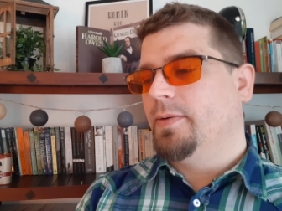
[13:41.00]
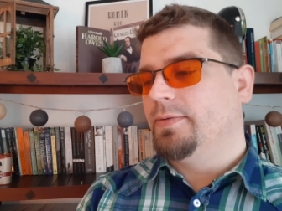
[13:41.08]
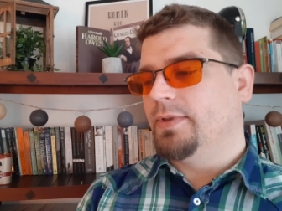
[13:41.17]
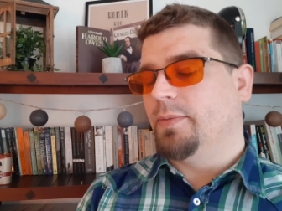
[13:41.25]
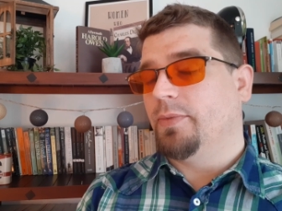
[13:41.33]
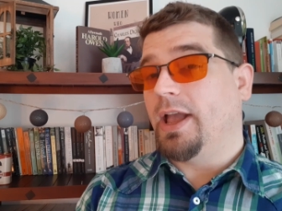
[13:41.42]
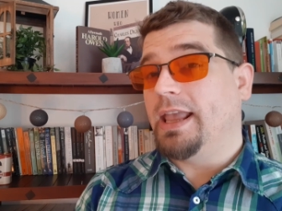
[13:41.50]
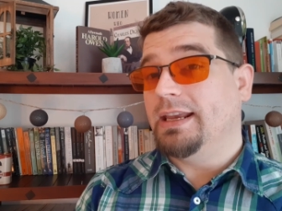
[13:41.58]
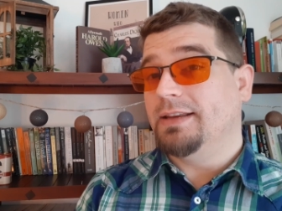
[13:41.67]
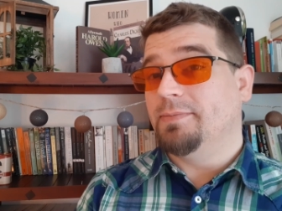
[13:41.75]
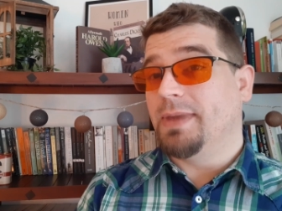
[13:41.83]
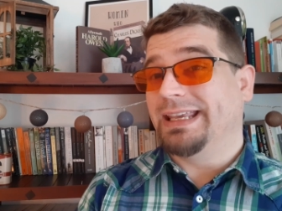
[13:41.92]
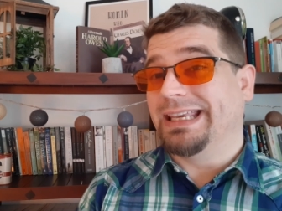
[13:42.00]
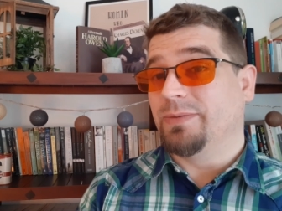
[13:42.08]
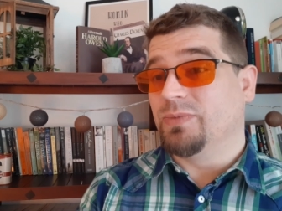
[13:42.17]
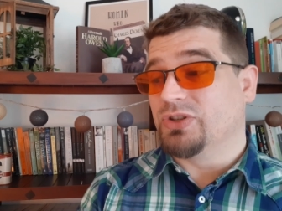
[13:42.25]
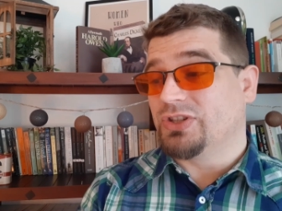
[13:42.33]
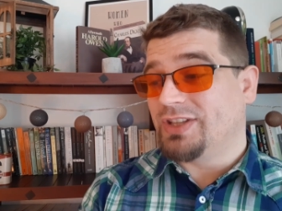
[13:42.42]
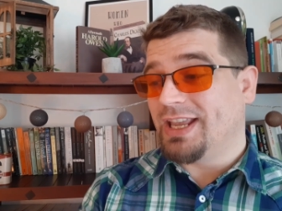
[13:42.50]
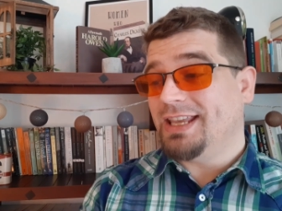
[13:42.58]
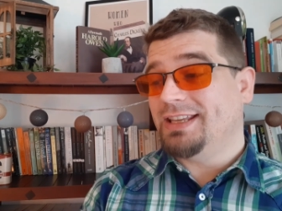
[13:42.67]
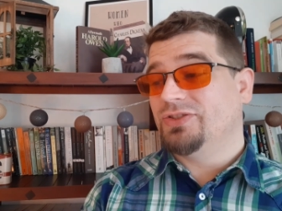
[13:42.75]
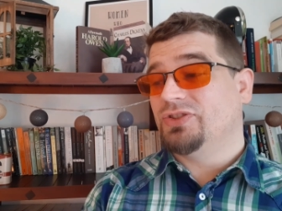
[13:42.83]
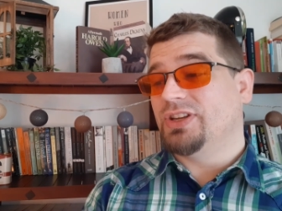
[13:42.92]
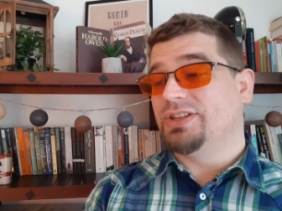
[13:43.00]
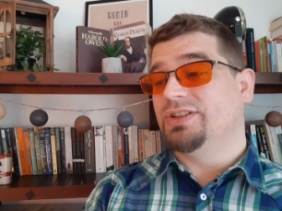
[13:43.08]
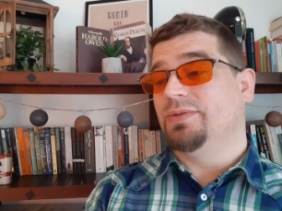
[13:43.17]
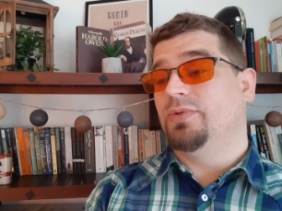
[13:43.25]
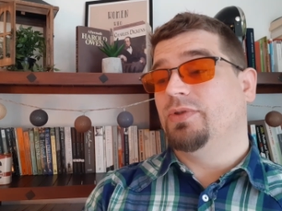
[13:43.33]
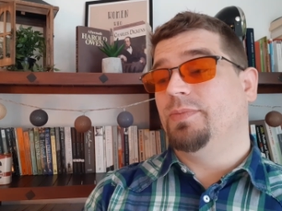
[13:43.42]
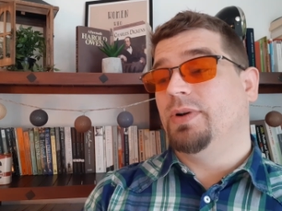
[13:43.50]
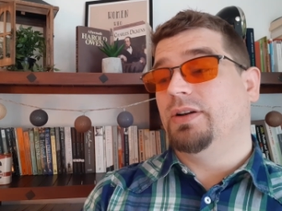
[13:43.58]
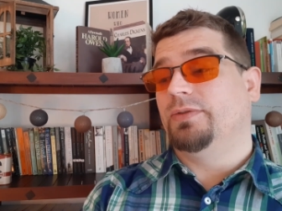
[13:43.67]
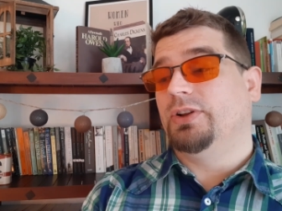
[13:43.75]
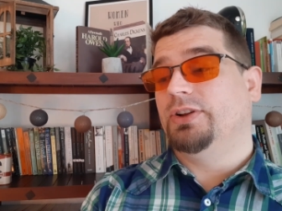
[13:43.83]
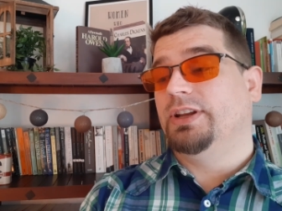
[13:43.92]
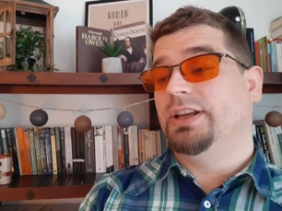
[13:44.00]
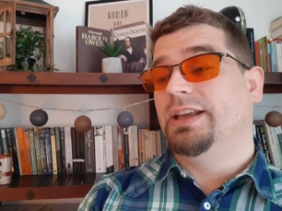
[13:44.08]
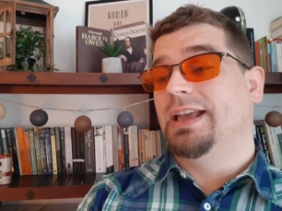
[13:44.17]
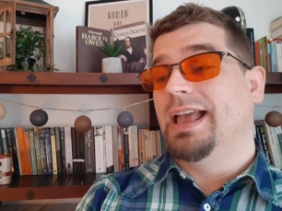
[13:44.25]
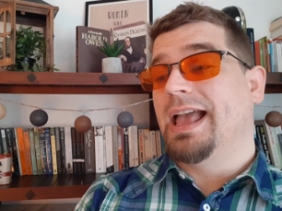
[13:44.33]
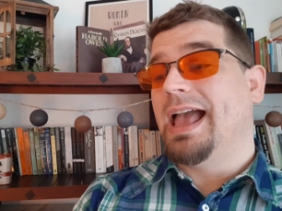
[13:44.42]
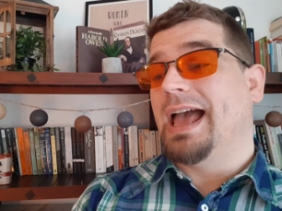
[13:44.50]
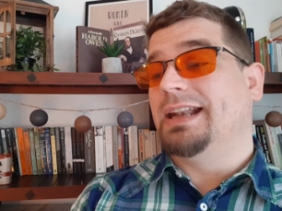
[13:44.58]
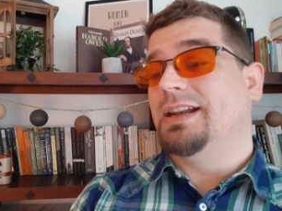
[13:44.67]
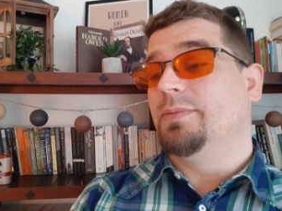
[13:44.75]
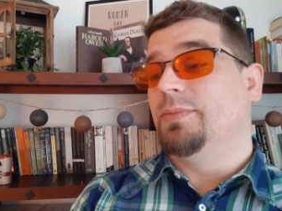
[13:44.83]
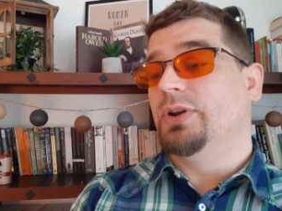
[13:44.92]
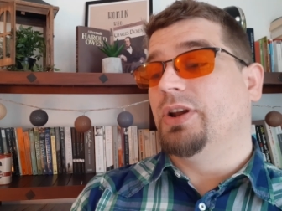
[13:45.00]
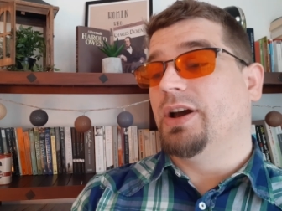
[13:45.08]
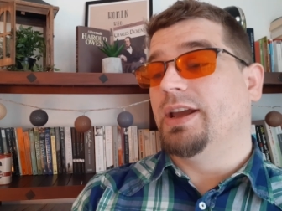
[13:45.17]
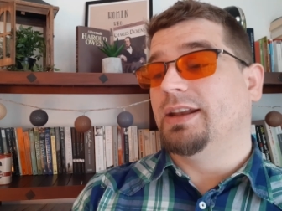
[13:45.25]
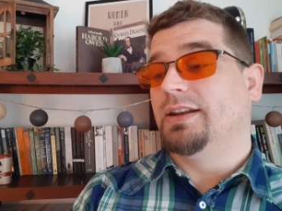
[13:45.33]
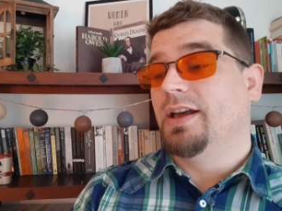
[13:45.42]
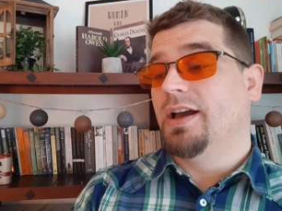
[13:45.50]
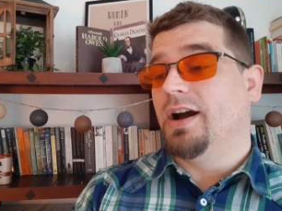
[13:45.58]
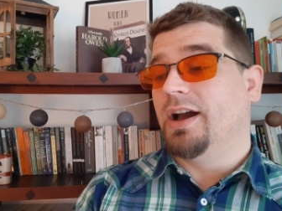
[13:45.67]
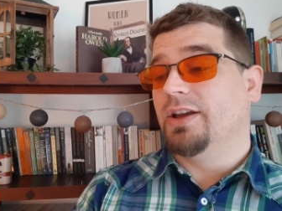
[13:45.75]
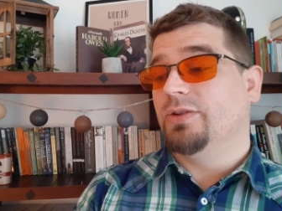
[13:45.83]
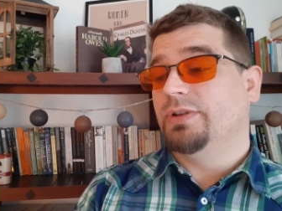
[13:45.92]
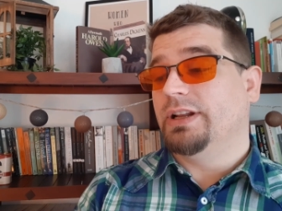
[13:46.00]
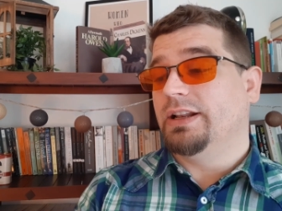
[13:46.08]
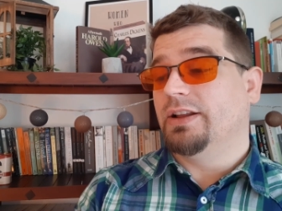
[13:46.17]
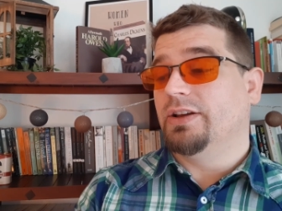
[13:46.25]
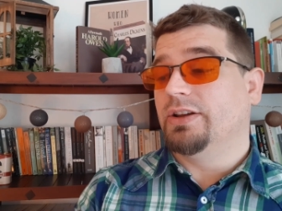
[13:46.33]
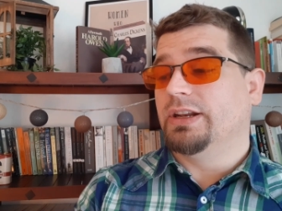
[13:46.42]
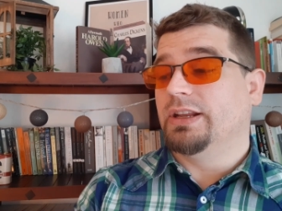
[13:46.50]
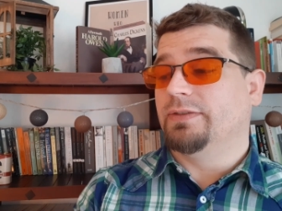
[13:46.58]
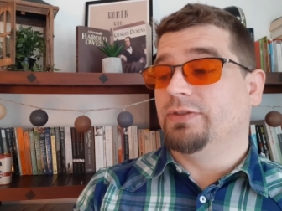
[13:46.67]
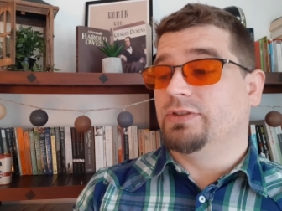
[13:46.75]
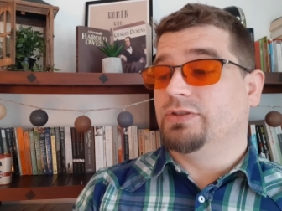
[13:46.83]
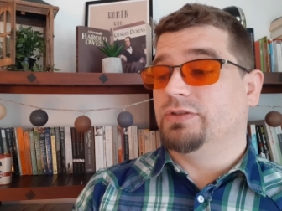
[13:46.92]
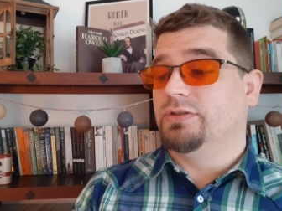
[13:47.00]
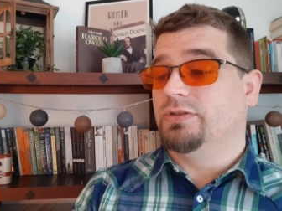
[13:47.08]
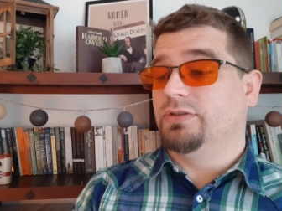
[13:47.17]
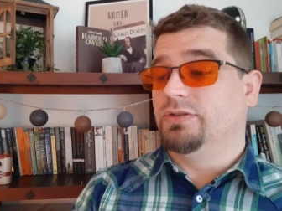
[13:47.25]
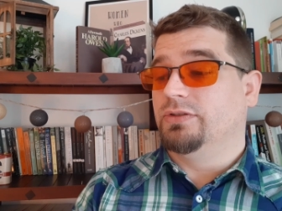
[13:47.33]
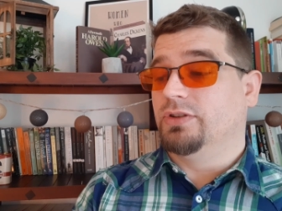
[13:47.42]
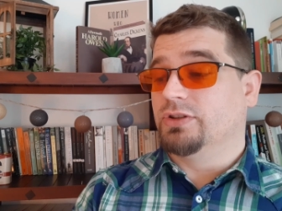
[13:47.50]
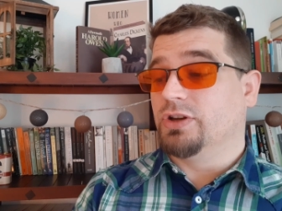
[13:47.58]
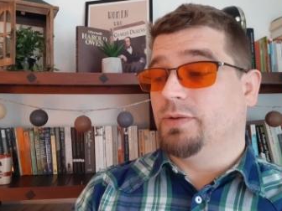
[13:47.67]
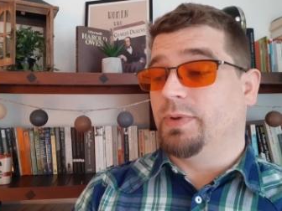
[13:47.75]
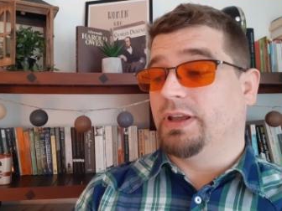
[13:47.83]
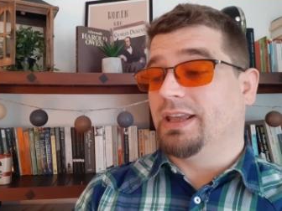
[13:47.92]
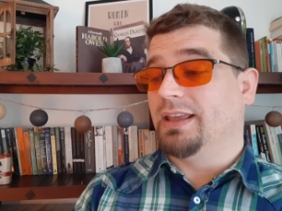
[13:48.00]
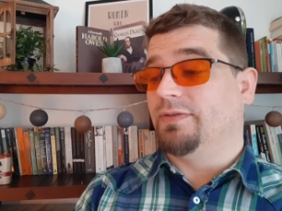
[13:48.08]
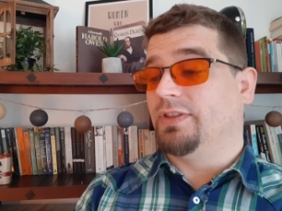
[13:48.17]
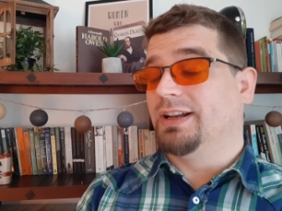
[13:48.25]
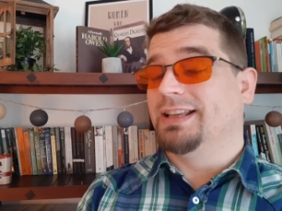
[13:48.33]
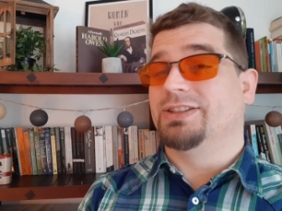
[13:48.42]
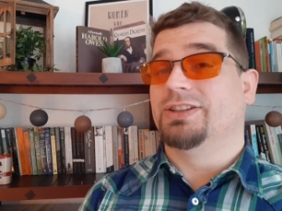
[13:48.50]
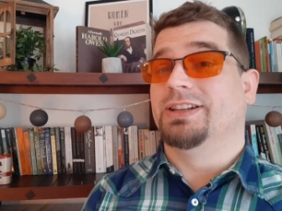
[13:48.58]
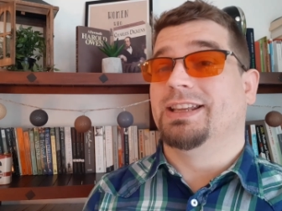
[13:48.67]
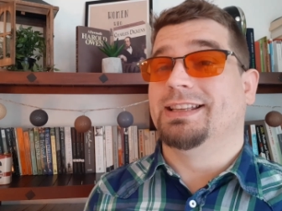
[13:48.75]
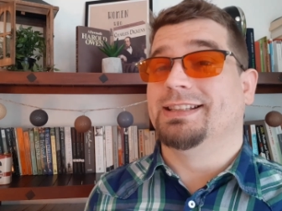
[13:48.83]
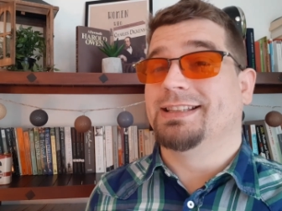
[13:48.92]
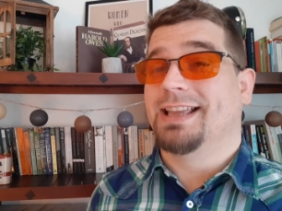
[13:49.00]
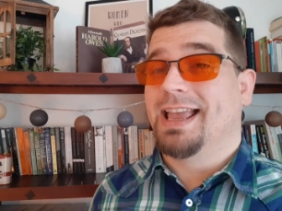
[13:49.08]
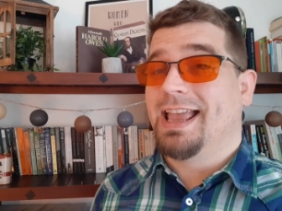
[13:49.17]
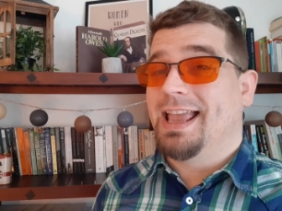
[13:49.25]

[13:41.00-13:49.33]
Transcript: Number 8, making mistakes is an important part of learning. And number 9, I only learn if the lesson is